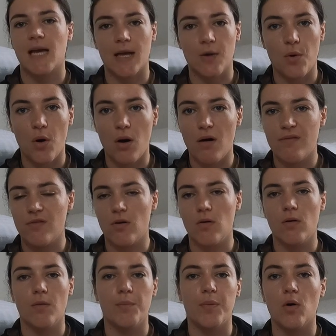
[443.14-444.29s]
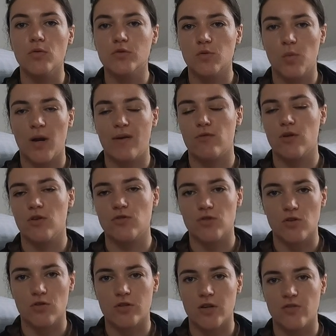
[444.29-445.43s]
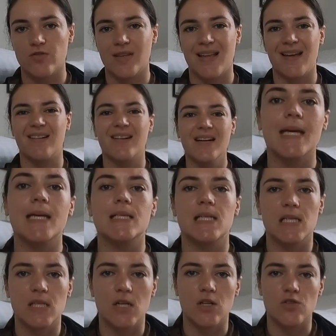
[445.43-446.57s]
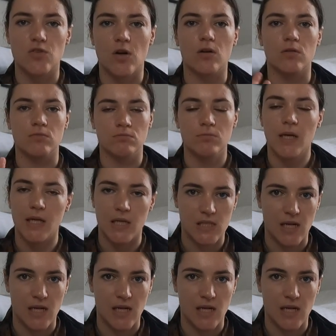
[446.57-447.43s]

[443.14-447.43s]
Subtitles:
tank off or bolt or whatever when you're doing cross country. They are easy to control in a